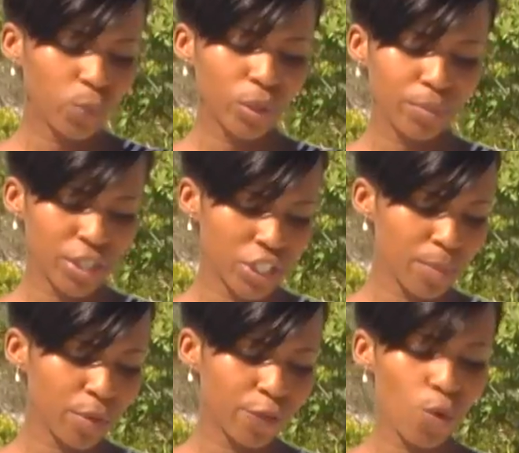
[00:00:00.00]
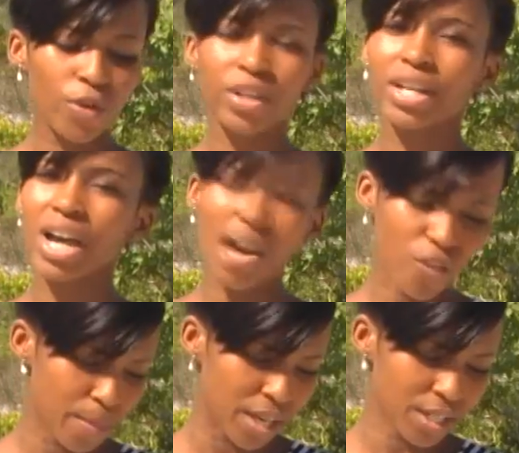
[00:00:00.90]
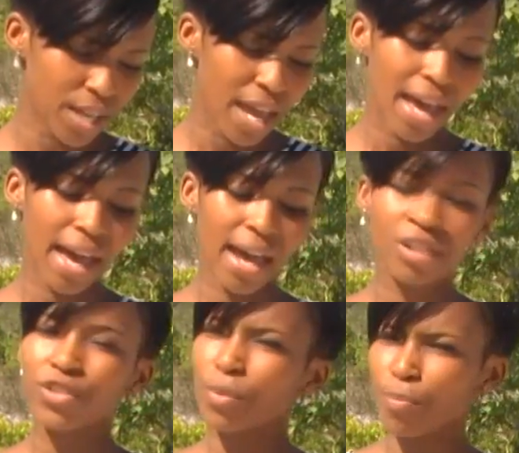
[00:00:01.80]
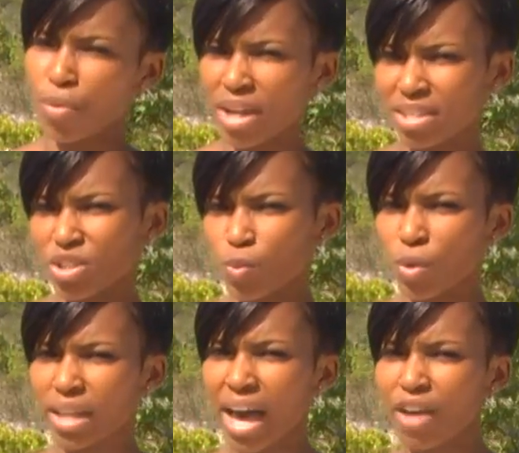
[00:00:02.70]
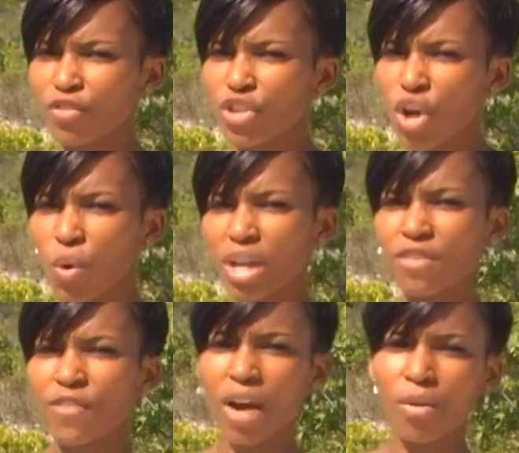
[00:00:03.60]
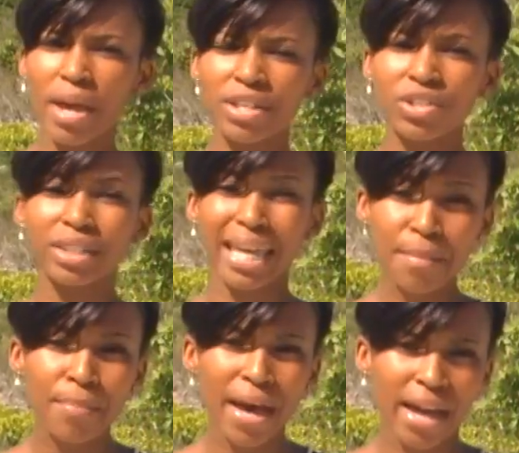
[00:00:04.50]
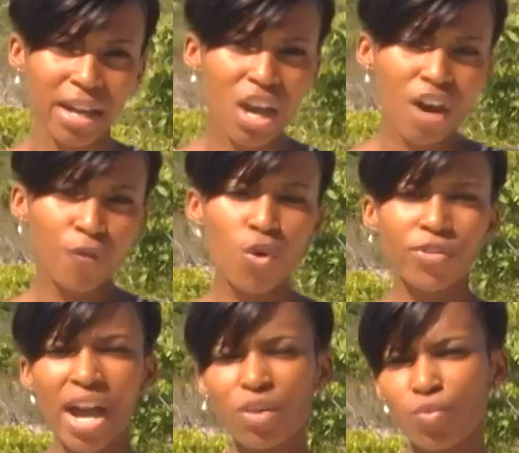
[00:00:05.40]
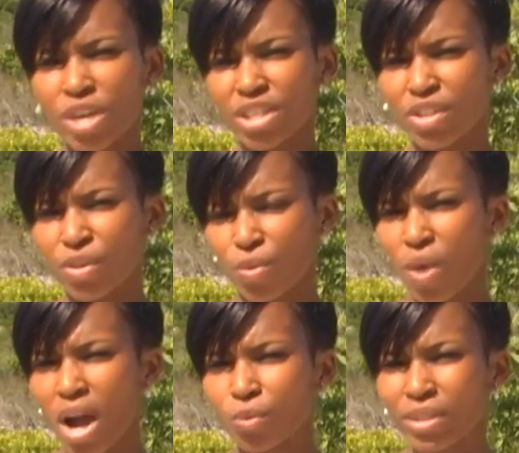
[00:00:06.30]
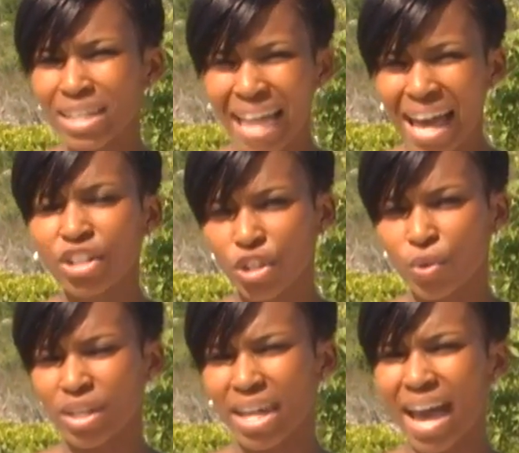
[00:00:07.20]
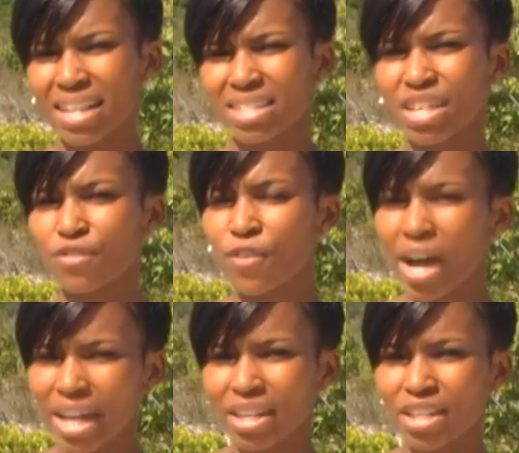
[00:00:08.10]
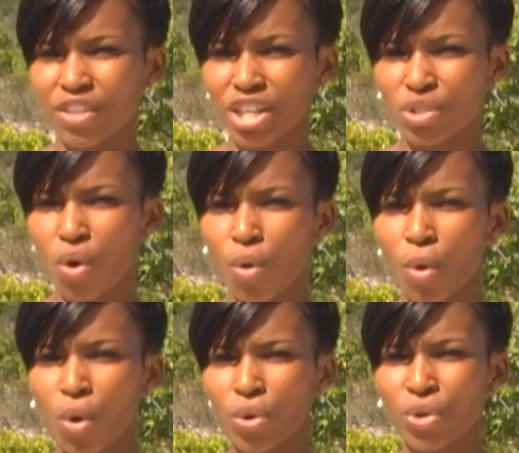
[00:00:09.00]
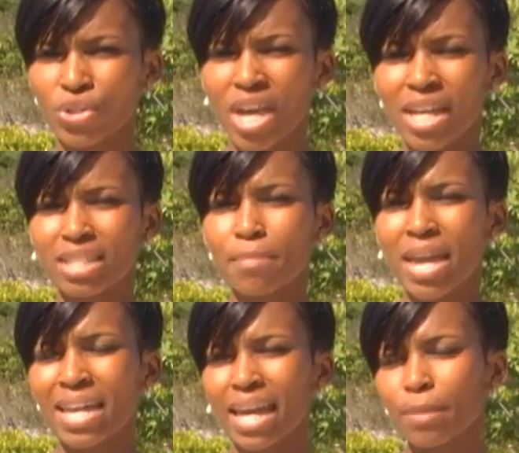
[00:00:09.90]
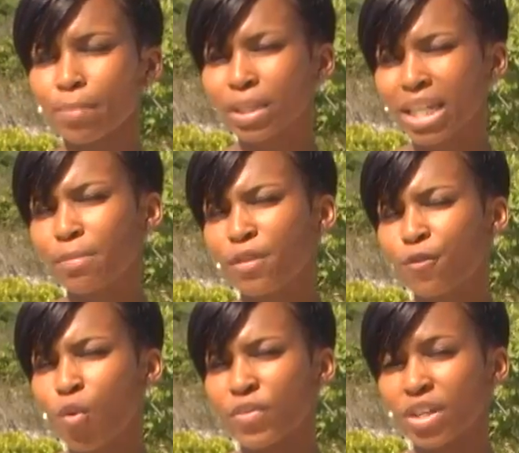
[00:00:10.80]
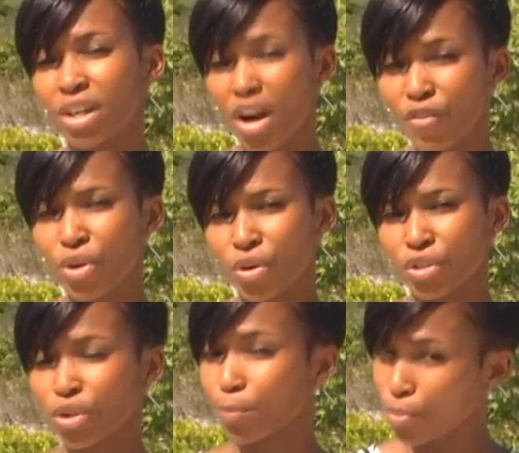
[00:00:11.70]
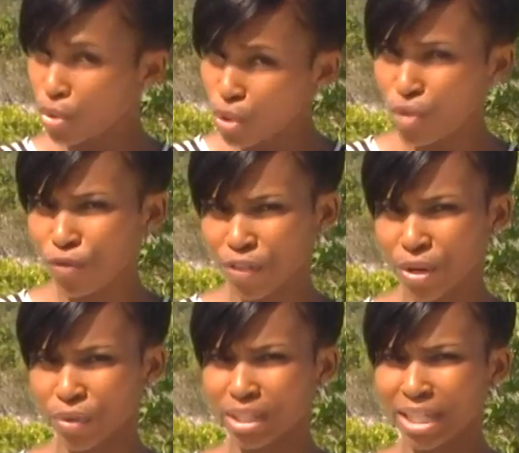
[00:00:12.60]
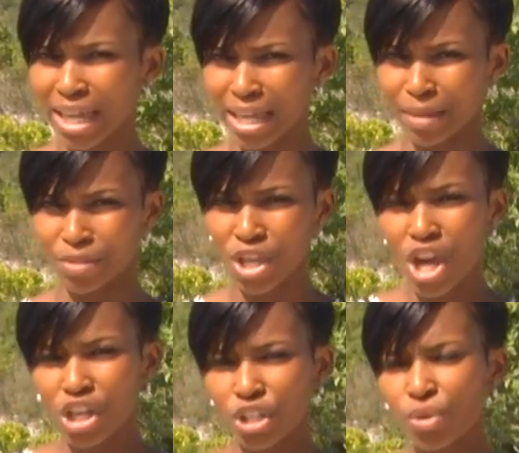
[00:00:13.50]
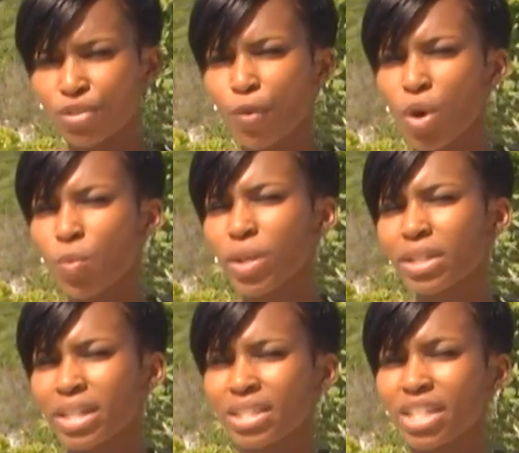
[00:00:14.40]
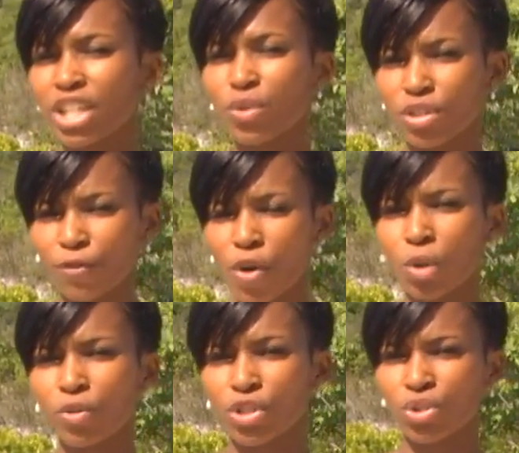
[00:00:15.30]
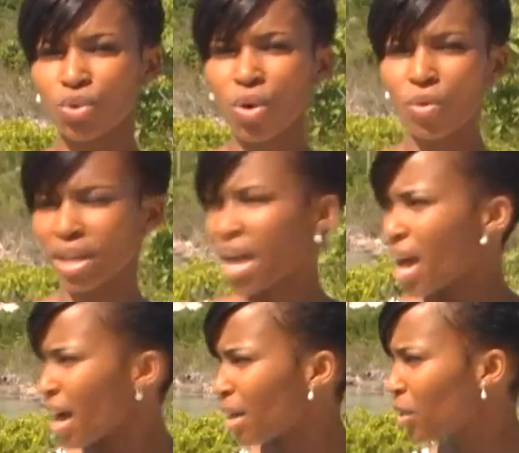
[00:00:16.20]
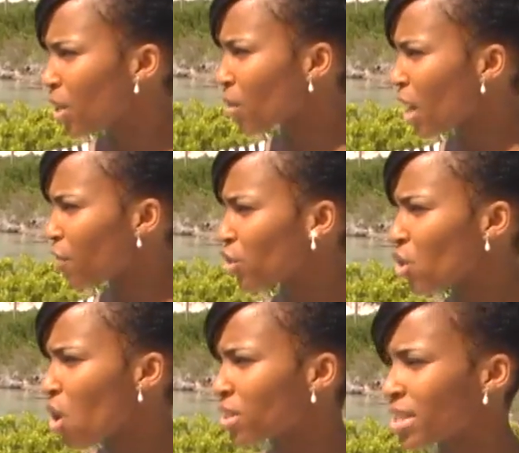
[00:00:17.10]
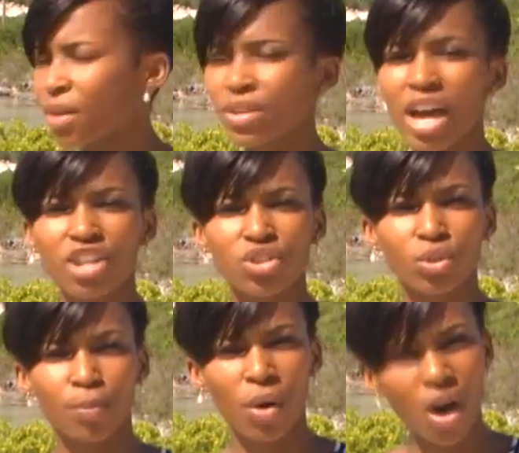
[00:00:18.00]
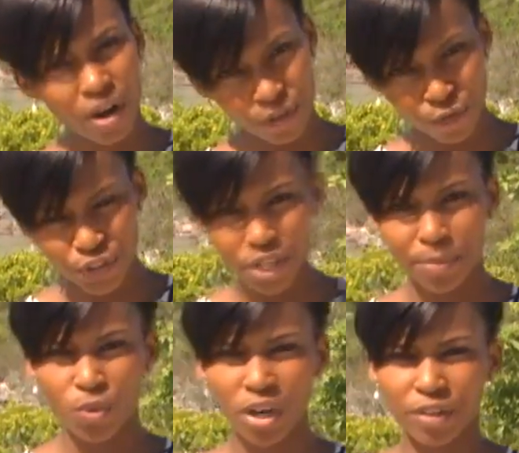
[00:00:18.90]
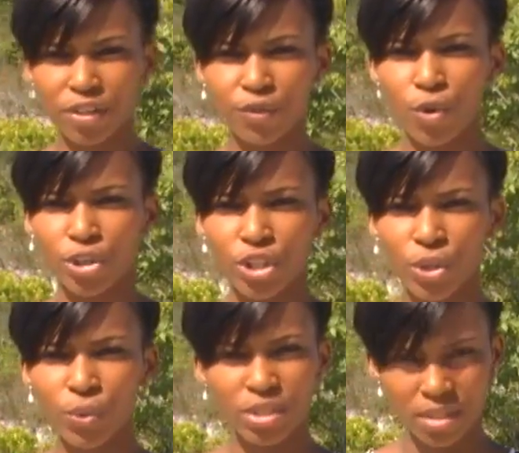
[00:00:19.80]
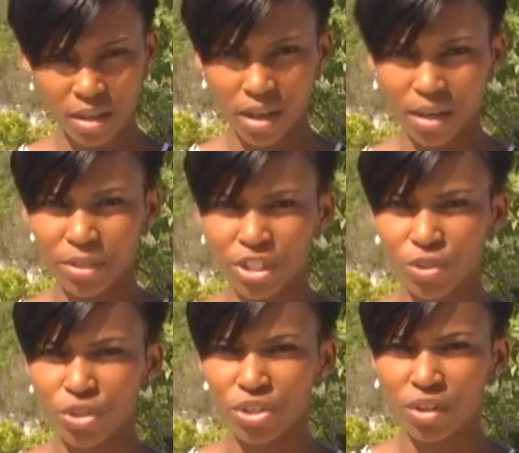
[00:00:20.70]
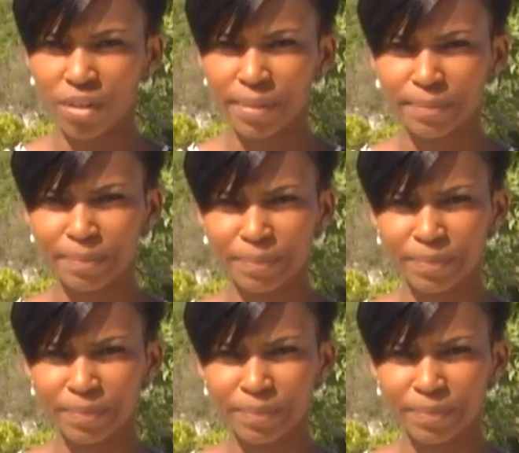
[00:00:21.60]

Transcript: it would be cheaper for the government and their presence will have no environmental impact. For that reason, the Crown Land Unit has invited these homeowners to make a plea before the governor to prove their claims. News 4 will continue to follow the story. I'm here at the Chalk Sound National Park. For WIV4 News, I'm Nakira John.